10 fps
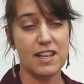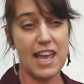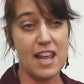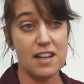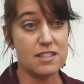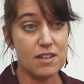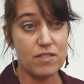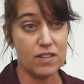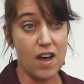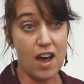cadence of
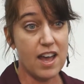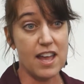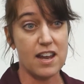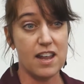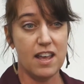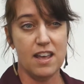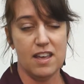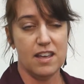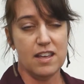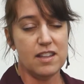a line,
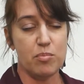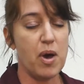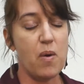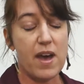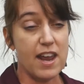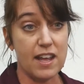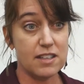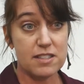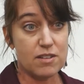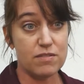the
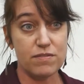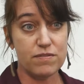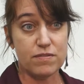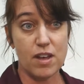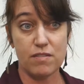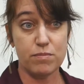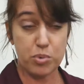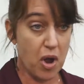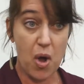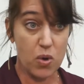poetics of
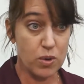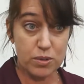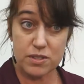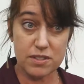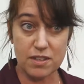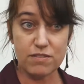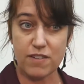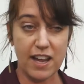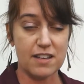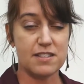prose, if
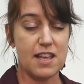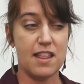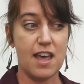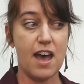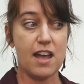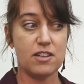I can say that.